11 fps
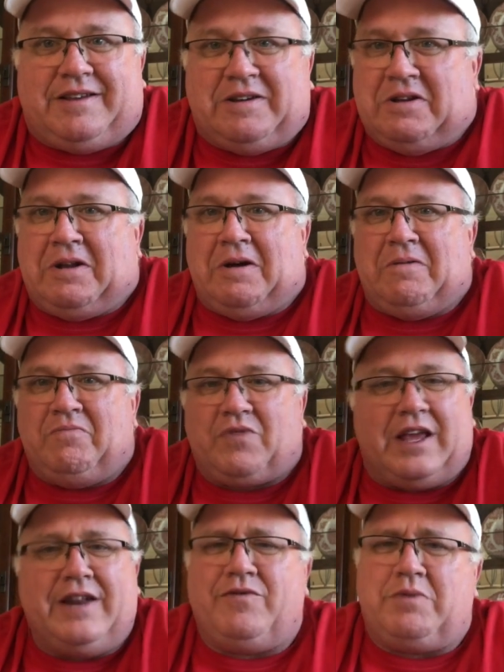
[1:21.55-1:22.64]

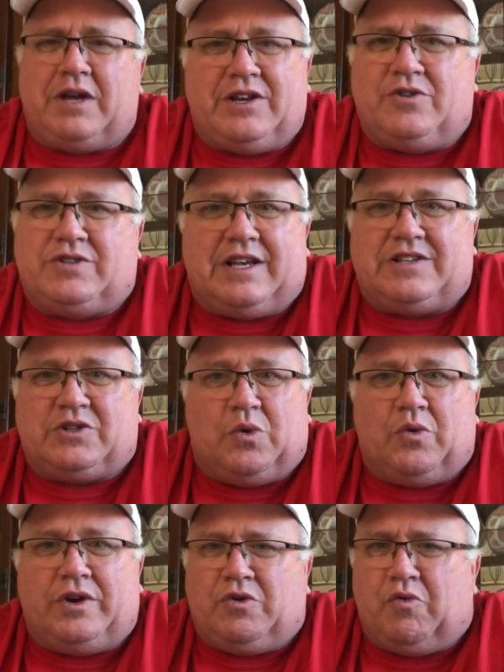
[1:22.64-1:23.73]
and everybody knows that
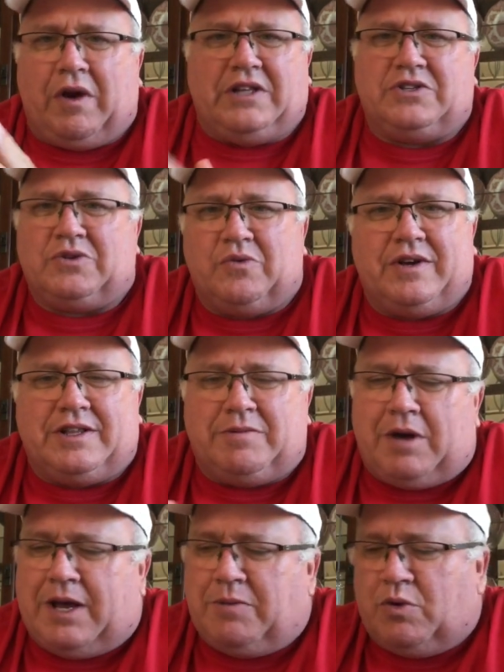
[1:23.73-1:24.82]
story. Great story in the
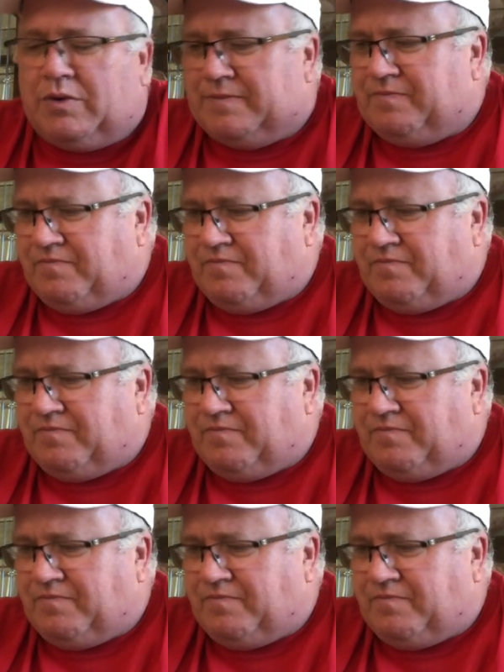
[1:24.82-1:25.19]
Bible, and